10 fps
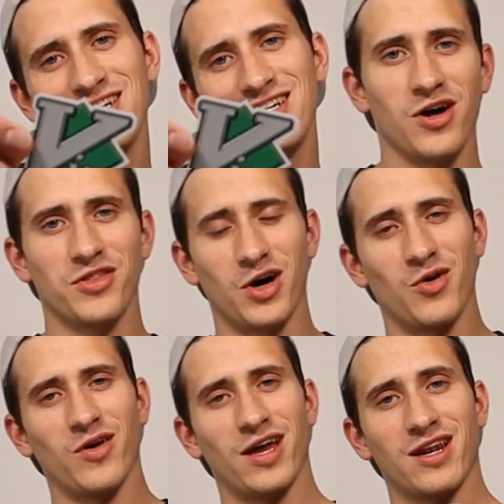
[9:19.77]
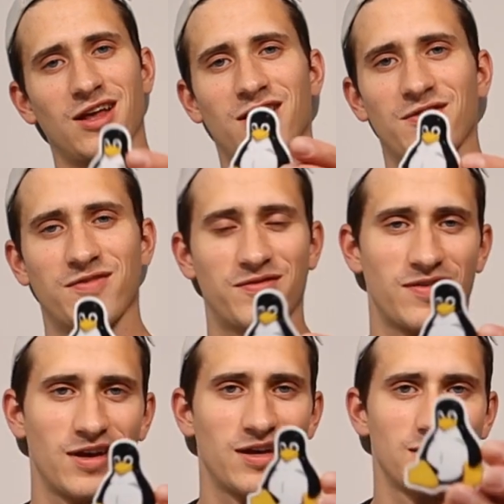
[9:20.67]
We all know and love